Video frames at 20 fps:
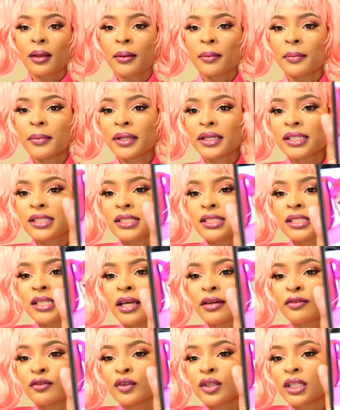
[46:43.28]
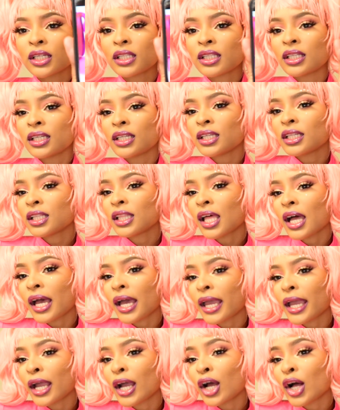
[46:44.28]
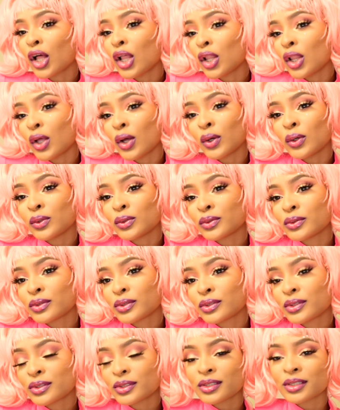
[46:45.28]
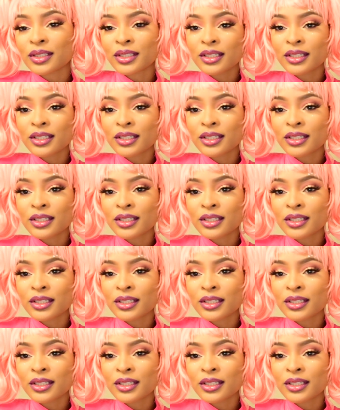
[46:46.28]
But it's definitely like close.